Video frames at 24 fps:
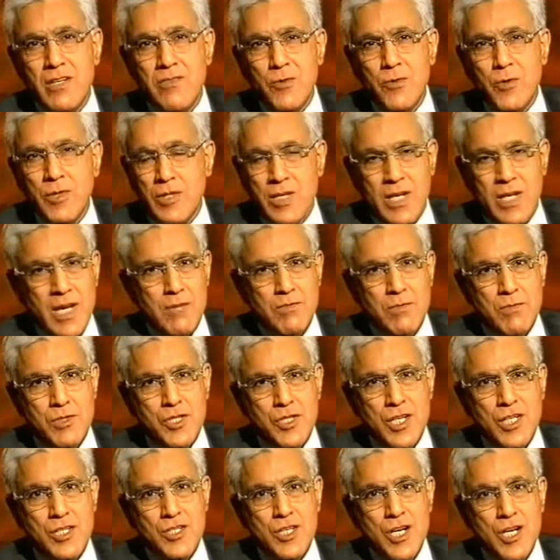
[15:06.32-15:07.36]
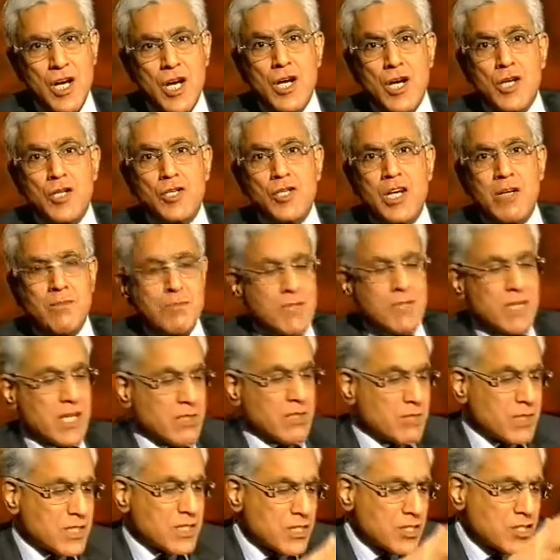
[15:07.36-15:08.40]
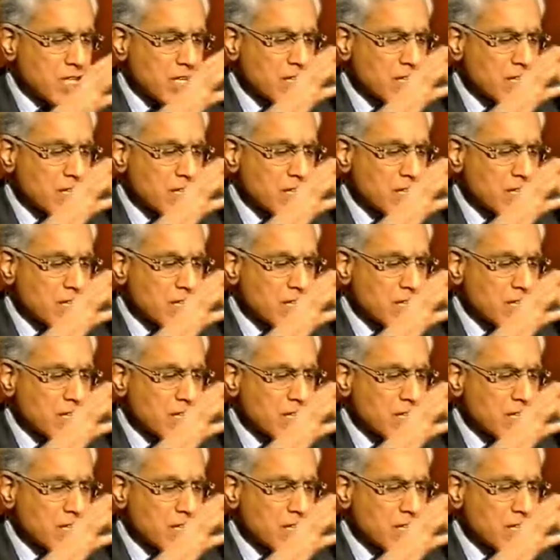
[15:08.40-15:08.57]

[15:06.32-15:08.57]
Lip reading: Envoy on Climate Change, Shyam Saran. Mr.